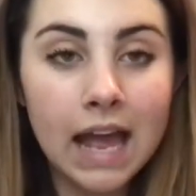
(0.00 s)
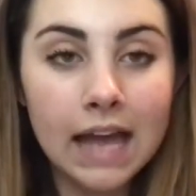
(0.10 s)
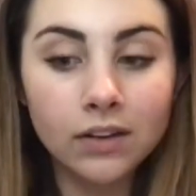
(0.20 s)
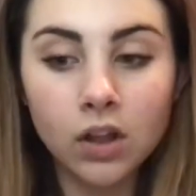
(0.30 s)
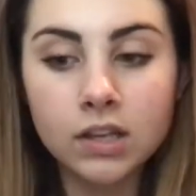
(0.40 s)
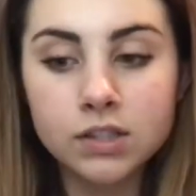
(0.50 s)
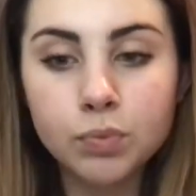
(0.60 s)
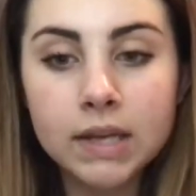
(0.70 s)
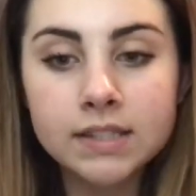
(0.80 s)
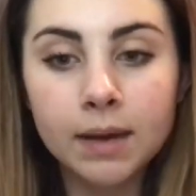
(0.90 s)
And a lot of
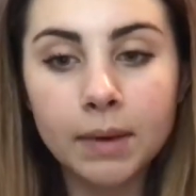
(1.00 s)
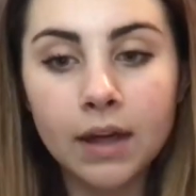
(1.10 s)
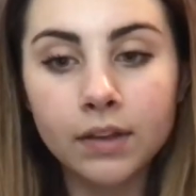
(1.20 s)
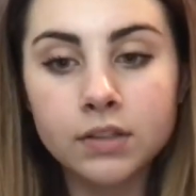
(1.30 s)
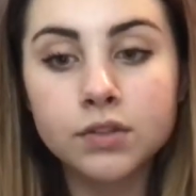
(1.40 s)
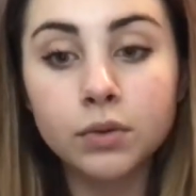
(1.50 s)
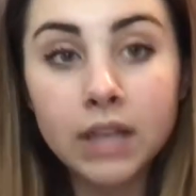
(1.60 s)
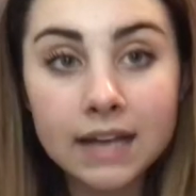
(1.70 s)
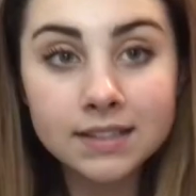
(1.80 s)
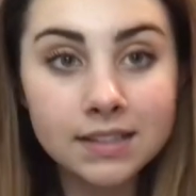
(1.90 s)
sweat's coming out of there, so
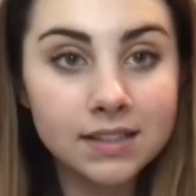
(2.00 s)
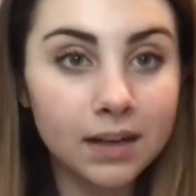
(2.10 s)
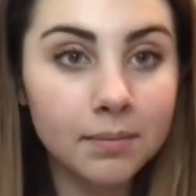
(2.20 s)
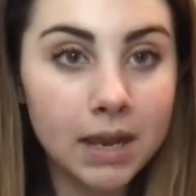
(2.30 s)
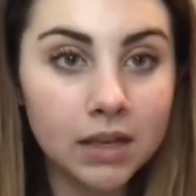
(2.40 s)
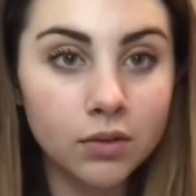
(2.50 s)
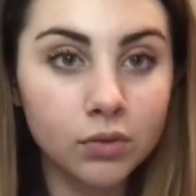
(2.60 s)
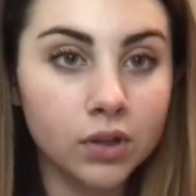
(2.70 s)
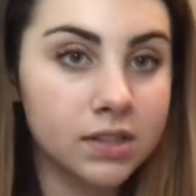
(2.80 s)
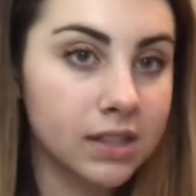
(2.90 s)
yes, it's gonna make you
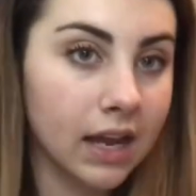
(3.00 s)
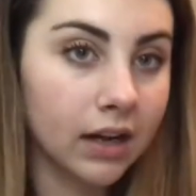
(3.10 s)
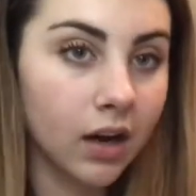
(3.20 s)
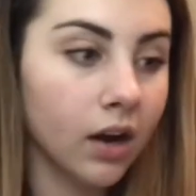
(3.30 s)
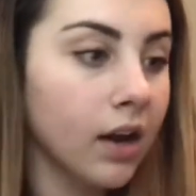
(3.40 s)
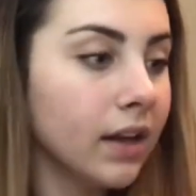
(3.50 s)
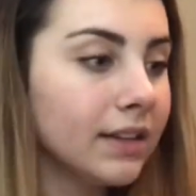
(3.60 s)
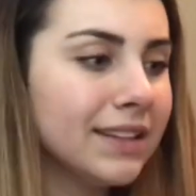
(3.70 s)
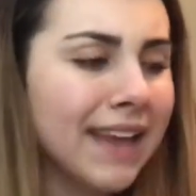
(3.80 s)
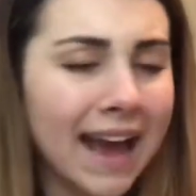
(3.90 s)
look skinnier.
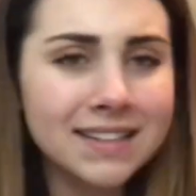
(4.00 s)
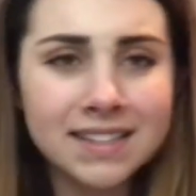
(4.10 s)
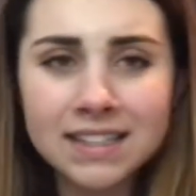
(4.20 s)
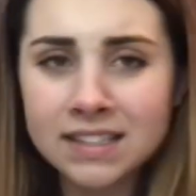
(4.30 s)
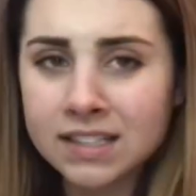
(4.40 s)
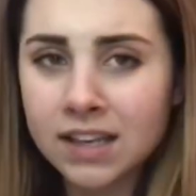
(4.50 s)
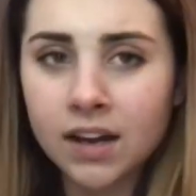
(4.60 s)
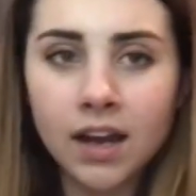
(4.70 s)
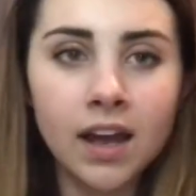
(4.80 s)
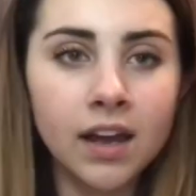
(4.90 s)
Yes, it's
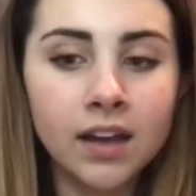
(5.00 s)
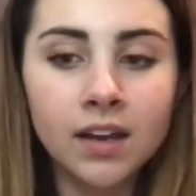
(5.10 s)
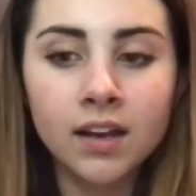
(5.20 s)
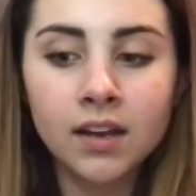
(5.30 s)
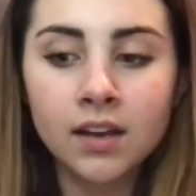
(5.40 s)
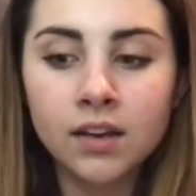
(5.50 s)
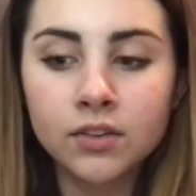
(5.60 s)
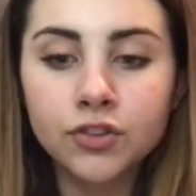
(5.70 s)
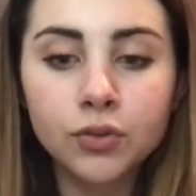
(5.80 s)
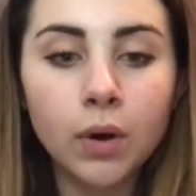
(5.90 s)
gonna
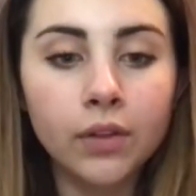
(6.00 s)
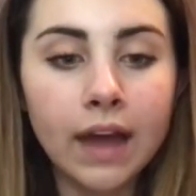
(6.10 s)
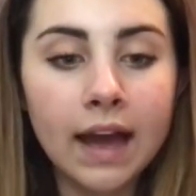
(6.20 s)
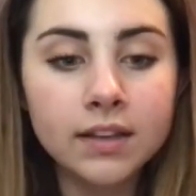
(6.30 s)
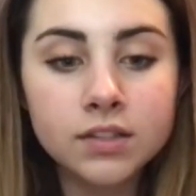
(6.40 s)
do all that.